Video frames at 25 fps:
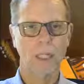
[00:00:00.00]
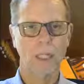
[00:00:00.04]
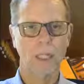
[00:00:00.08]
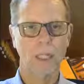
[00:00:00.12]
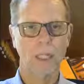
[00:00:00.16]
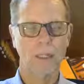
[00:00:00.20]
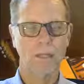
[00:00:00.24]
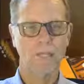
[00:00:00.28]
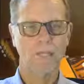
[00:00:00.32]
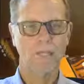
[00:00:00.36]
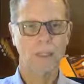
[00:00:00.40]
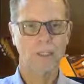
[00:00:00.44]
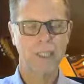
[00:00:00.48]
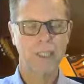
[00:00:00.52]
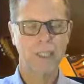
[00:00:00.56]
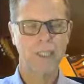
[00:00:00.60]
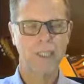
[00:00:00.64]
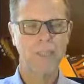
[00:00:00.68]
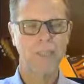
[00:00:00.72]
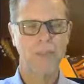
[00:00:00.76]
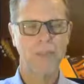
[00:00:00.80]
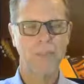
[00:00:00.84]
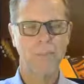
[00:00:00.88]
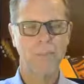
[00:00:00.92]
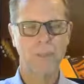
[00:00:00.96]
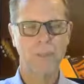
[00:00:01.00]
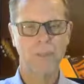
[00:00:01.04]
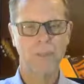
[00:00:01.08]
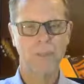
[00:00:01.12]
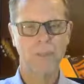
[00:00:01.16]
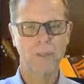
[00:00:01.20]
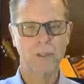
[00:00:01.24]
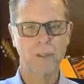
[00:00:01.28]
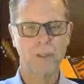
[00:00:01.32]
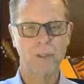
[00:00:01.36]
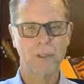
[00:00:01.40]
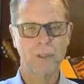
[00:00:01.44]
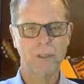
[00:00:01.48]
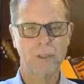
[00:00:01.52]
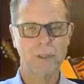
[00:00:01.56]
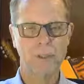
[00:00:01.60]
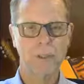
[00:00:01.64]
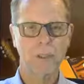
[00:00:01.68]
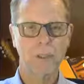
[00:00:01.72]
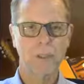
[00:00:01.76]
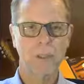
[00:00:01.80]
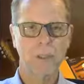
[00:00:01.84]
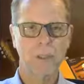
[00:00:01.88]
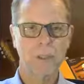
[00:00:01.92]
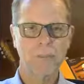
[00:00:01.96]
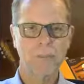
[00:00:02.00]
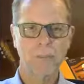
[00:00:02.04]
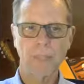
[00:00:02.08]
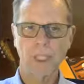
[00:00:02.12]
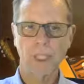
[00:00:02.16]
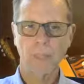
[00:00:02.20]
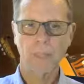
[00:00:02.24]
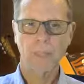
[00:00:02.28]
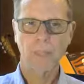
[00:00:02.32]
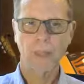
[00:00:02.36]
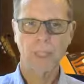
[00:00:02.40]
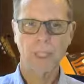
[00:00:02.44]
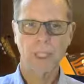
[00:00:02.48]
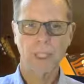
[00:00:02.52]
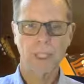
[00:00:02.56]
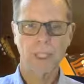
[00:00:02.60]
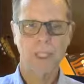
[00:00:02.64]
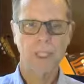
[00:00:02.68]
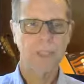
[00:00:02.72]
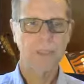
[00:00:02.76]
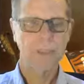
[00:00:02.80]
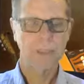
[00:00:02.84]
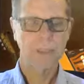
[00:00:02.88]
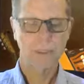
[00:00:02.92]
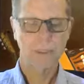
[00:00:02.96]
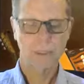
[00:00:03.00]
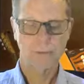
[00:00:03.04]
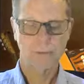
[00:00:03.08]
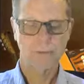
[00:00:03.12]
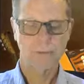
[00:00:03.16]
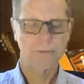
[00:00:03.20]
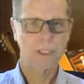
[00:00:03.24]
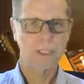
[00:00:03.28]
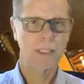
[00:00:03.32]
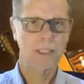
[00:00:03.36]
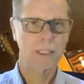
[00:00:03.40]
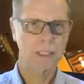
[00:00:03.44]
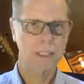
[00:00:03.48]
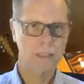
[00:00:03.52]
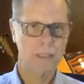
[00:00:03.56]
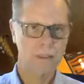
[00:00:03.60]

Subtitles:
foundations of mindfulness, being body, feelings,